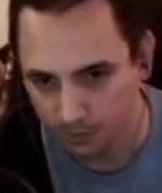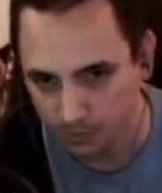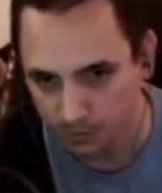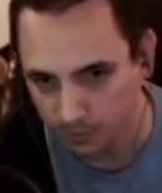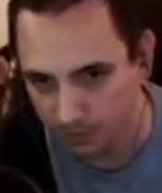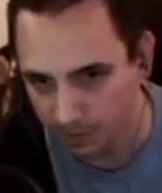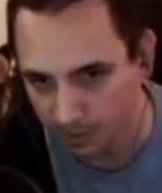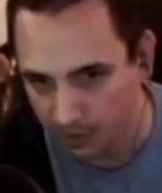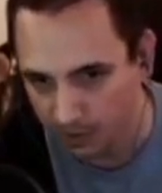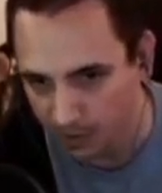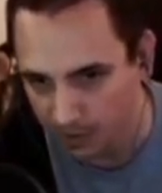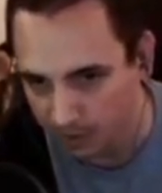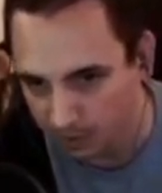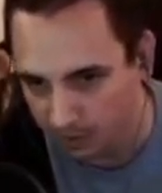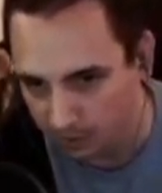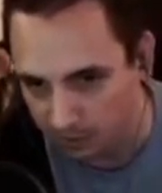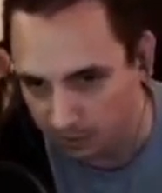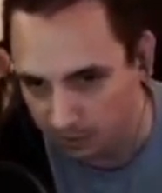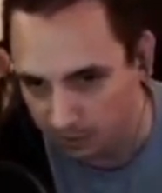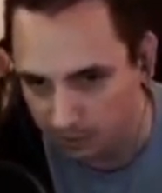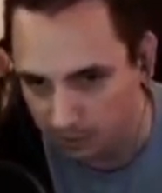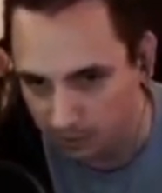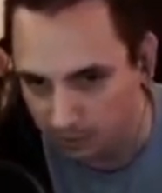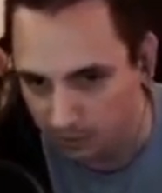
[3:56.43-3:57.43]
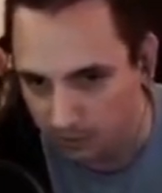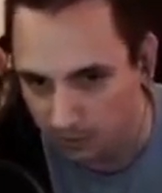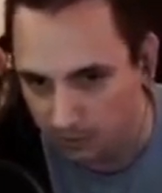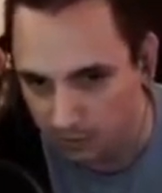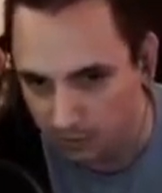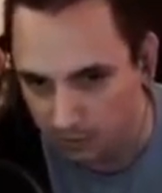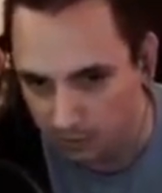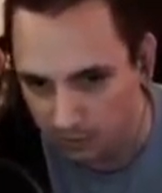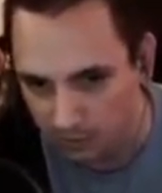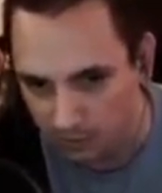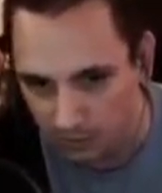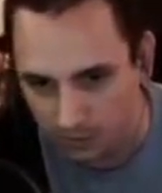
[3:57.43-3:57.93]
We're going to get a little
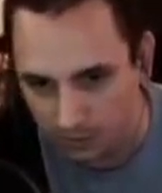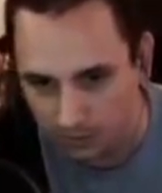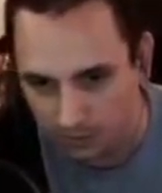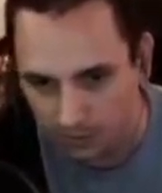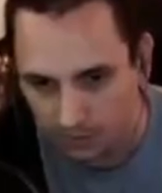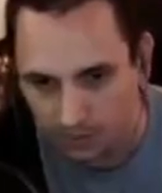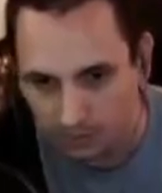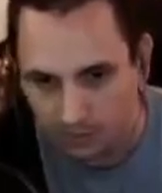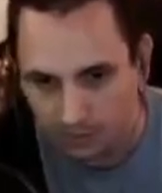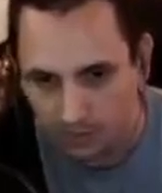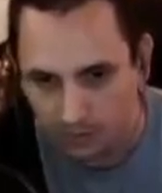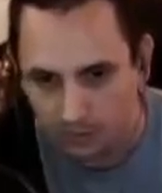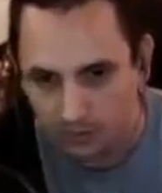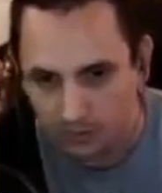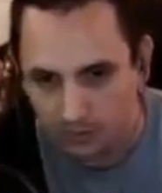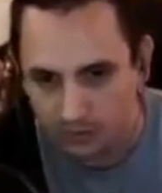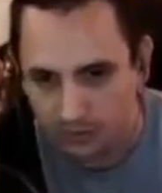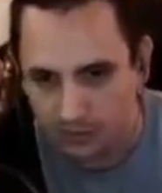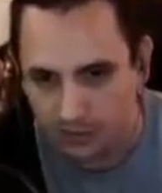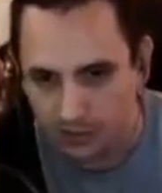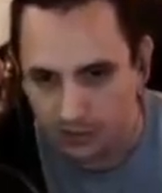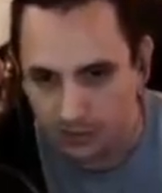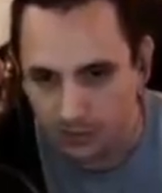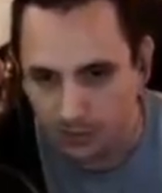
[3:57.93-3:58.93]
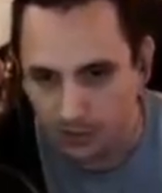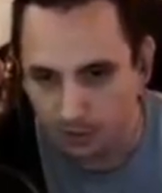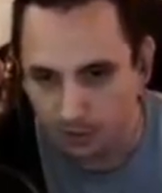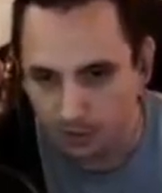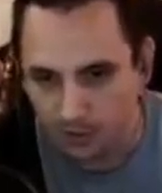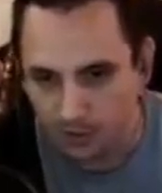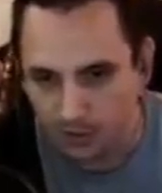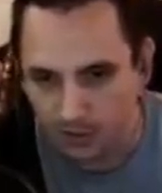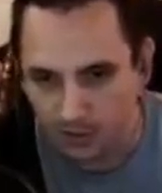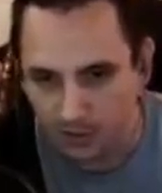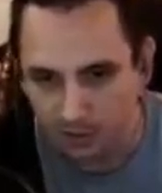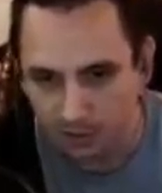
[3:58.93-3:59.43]
skip here. If
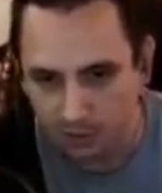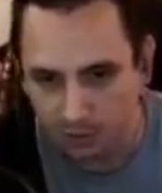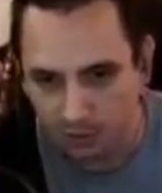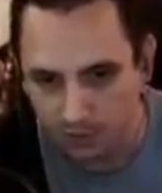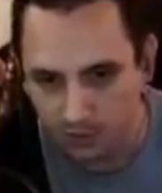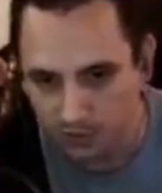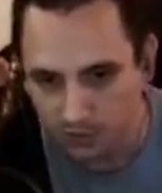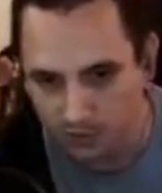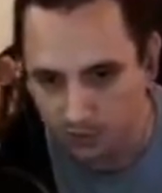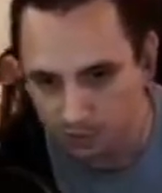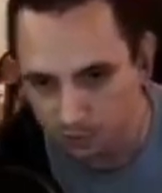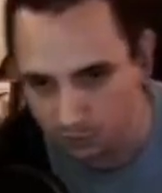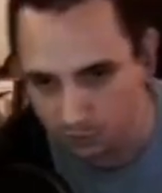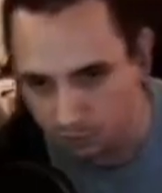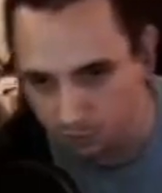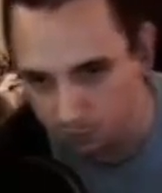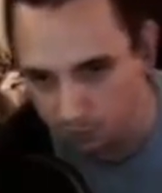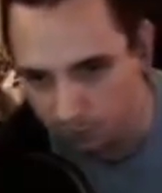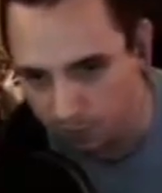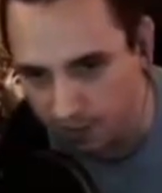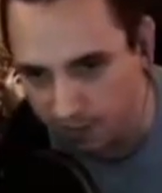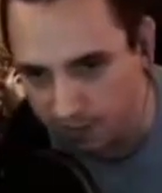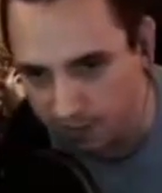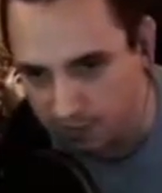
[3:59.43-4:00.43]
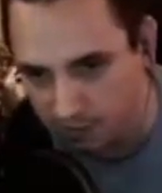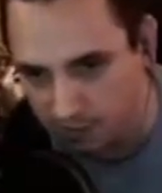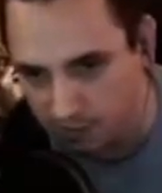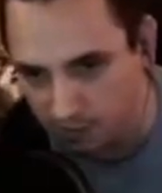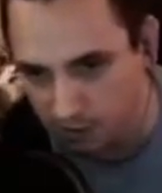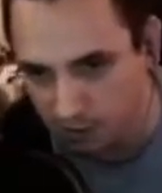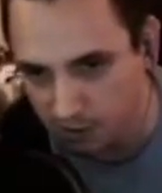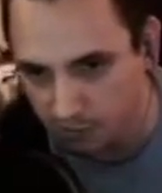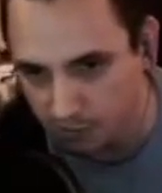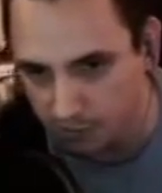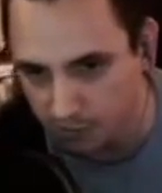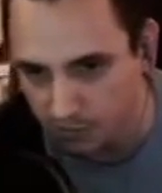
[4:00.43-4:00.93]
you get through this room fast
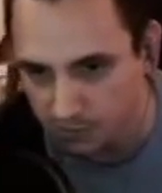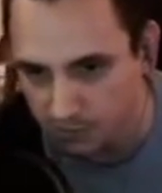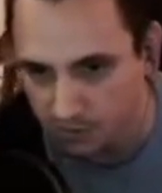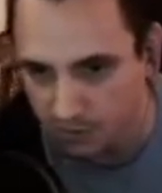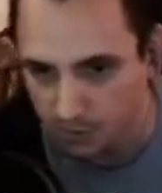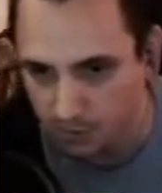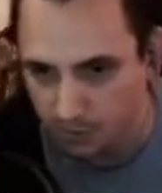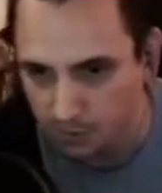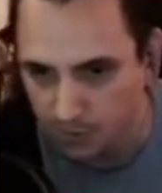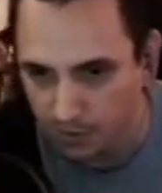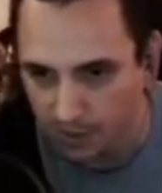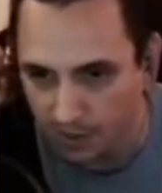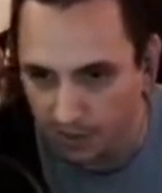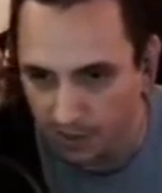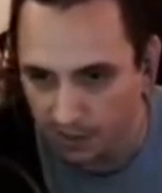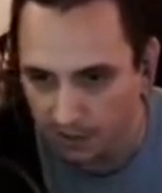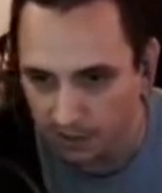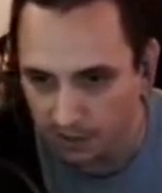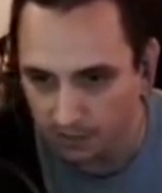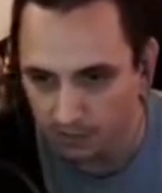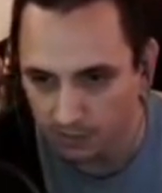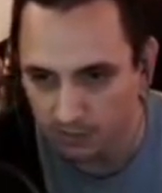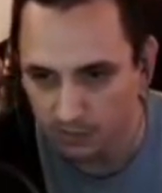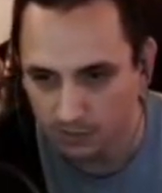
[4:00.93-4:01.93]
enough, you'll skip that.